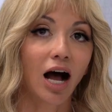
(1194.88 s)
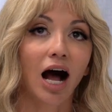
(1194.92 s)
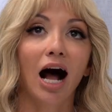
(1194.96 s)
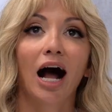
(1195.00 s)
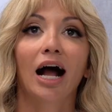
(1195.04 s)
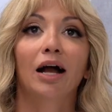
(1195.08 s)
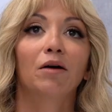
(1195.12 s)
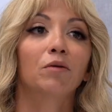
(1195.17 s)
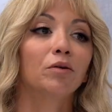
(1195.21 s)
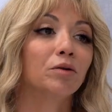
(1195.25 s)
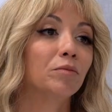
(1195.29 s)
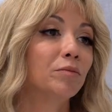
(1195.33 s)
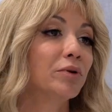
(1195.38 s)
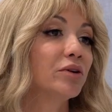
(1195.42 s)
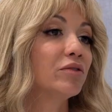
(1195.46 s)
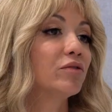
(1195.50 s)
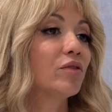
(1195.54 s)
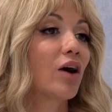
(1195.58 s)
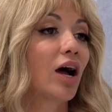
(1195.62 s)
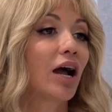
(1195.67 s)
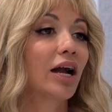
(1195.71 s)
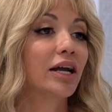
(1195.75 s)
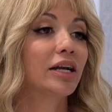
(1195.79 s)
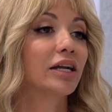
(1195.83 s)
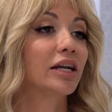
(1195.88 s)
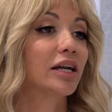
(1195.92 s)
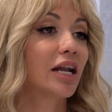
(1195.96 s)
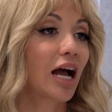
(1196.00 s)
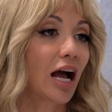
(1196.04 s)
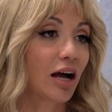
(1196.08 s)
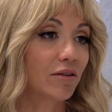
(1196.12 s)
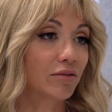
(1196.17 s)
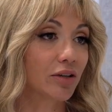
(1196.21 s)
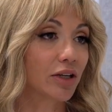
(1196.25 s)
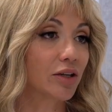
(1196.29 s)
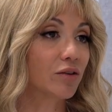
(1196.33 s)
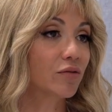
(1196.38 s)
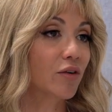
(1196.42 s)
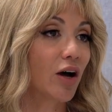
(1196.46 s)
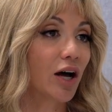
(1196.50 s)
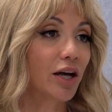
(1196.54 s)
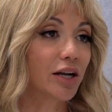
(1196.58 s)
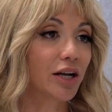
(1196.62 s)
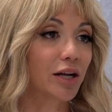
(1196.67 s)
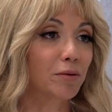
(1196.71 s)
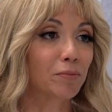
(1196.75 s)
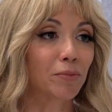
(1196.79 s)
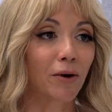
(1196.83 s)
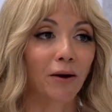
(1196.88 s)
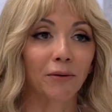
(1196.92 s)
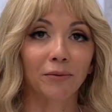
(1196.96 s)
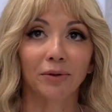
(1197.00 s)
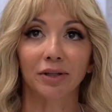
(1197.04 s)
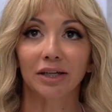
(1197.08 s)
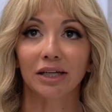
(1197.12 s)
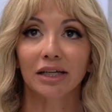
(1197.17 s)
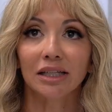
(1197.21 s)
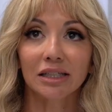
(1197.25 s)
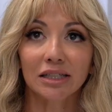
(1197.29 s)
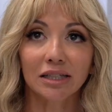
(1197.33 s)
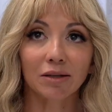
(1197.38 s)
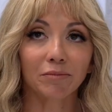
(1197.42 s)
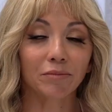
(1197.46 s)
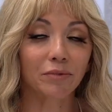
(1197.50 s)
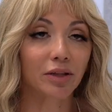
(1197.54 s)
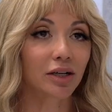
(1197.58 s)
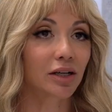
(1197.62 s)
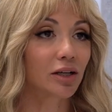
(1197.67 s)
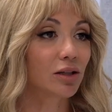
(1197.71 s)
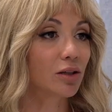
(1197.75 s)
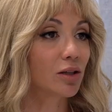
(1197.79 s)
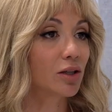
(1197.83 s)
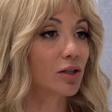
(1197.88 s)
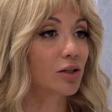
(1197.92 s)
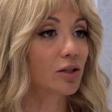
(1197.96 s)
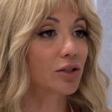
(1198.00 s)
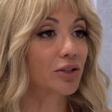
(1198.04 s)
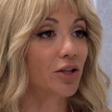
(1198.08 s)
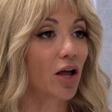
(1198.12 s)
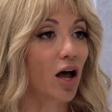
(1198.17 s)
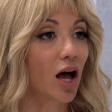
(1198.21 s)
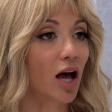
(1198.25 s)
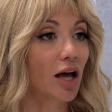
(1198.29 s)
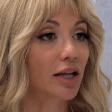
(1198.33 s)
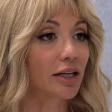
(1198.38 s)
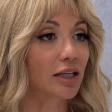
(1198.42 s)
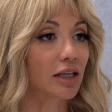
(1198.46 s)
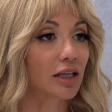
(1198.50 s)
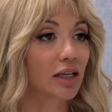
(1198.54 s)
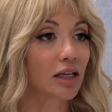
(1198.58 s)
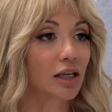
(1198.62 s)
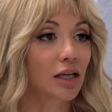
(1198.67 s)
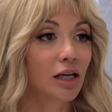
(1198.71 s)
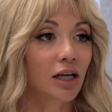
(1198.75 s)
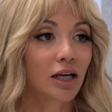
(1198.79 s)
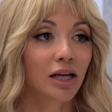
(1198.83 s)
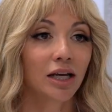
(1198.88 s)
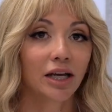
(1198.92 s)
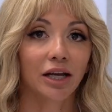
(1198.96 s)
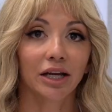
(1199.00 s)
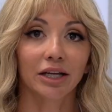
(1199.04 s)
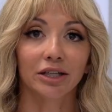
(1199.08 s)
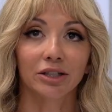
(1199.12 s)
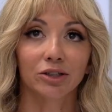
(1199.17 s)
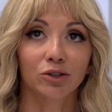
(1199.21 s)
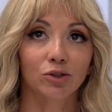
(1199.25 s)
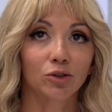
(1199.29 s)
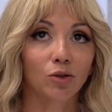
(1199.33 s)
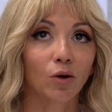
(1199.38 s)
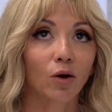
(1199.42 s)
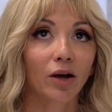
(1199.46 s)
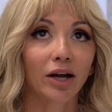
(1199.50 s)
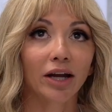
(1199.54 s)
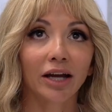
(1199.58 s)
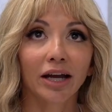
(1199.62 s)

I would be fine and having fun. I'd probably eat something a little naughty, enjoy